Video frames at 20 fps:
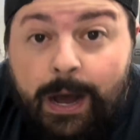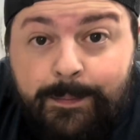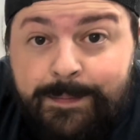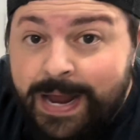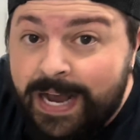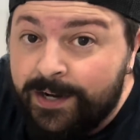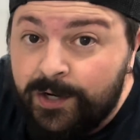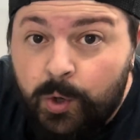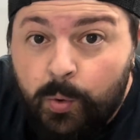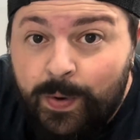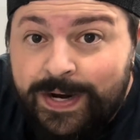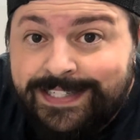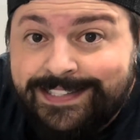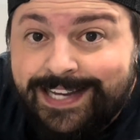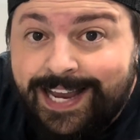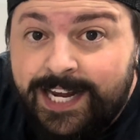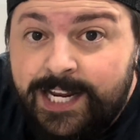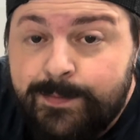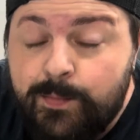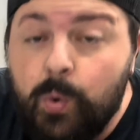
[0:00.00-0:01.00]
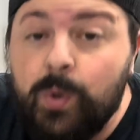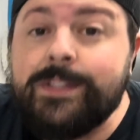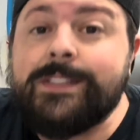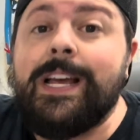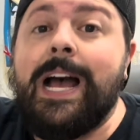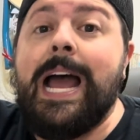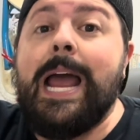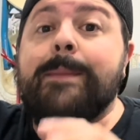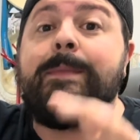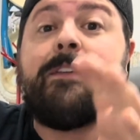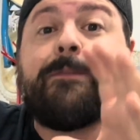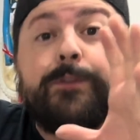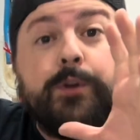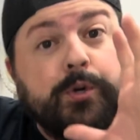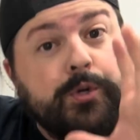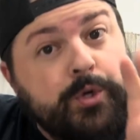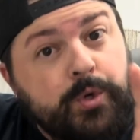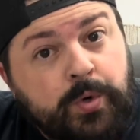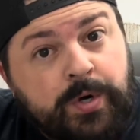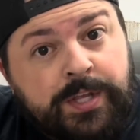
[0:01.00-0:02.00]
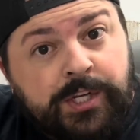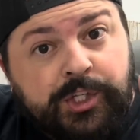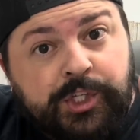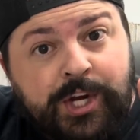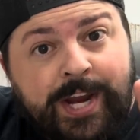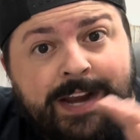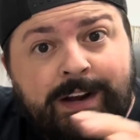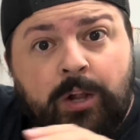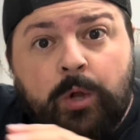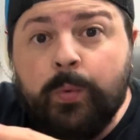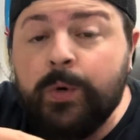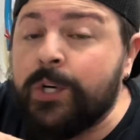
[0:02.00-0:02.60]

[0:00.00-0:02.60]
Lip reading: I'm not going to waste any more time. If you're new to the channel, we're